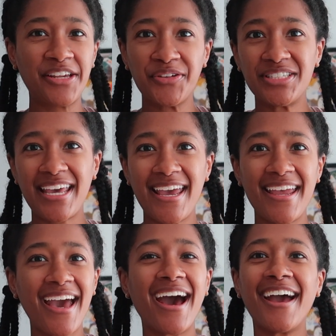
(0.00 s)
another
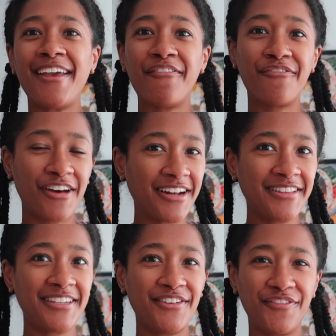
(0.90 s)
day. I
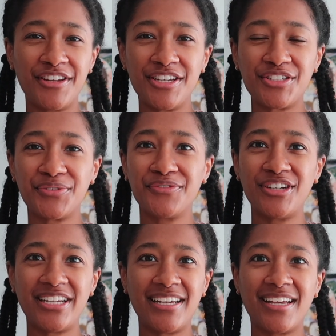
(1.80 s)
finally finished
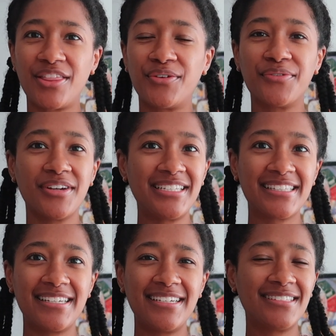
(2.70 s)
reading The
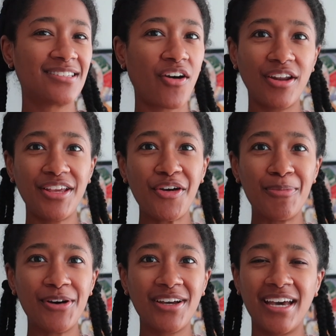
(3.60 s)
Gracelings
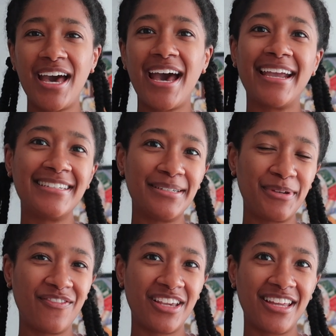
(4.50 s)
audiobook. I ended
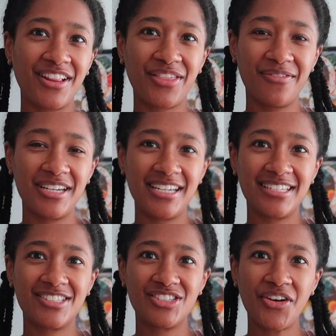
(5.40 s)
up giving it
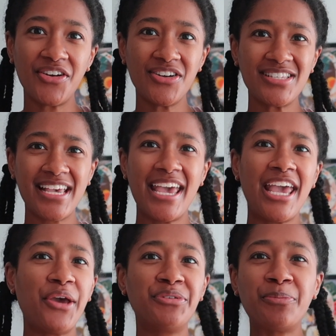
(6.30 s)
three stars.
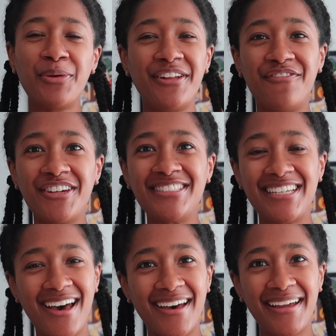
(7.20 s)
It was a pretty fun
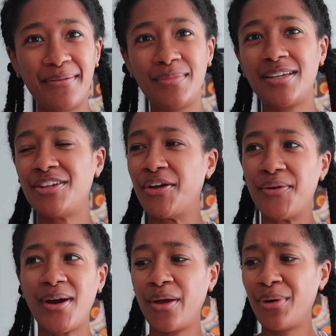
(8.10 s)
time. You
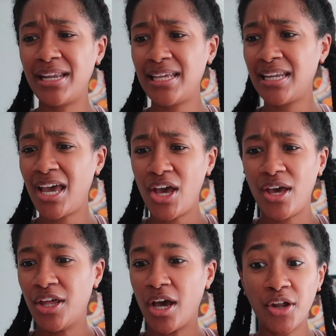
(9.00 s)
know, I went in
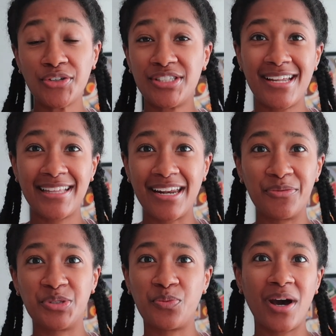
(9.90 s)
understanding that it
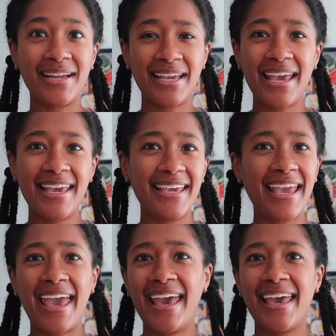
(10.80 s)
was
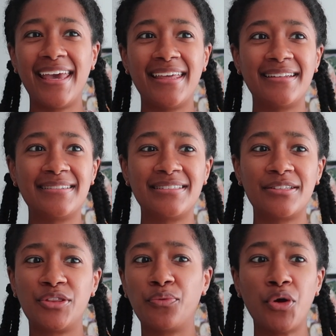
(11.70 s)
YA
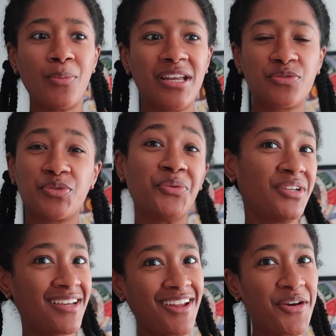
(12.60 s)
and the romance was
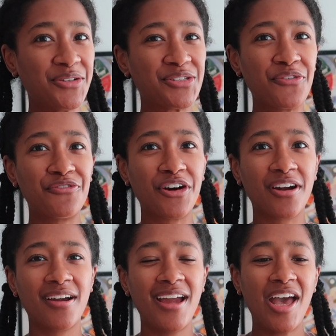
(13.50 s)
only gonna go so
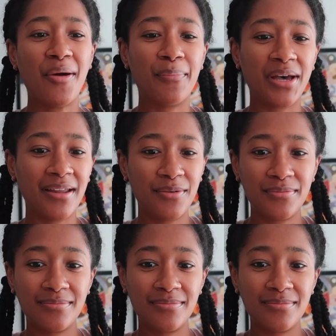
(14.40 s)
far, but